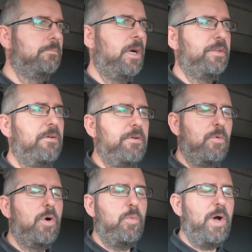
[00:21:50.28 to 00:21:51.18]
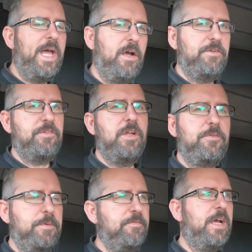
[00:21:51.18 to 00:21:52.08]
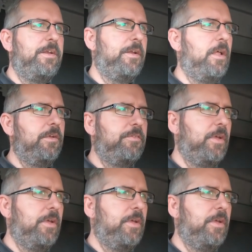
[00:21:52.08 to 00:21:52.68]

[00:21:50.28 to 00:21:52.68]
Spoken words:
I don't know what way. I just know it's been vandalised.